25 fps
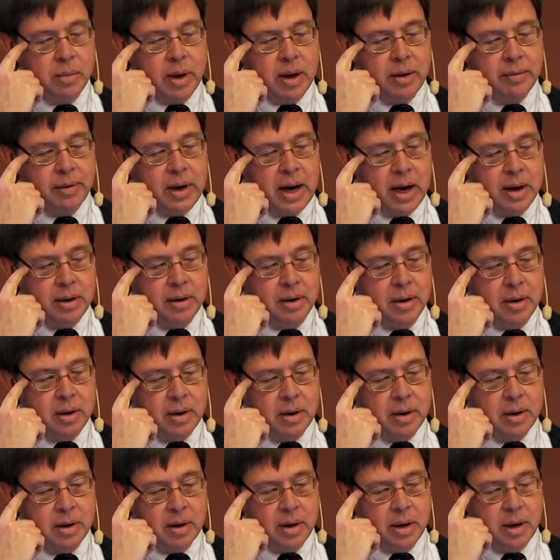may have gotten
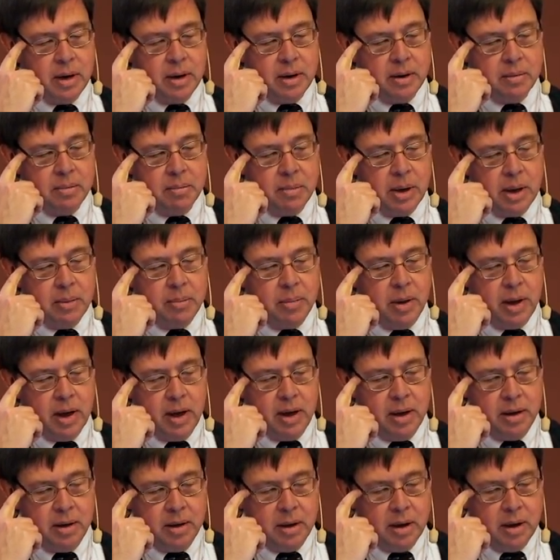here by
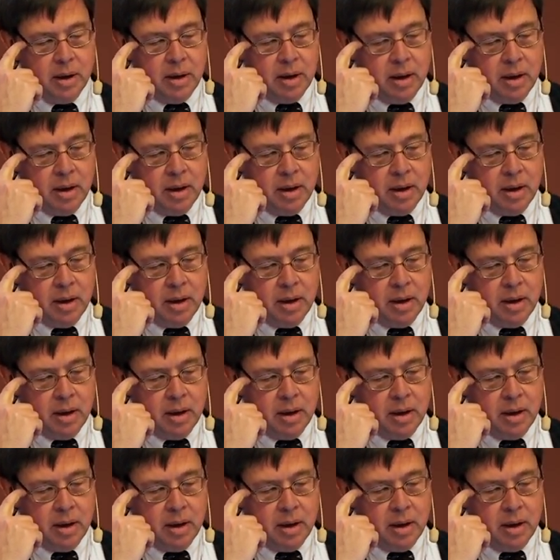plane,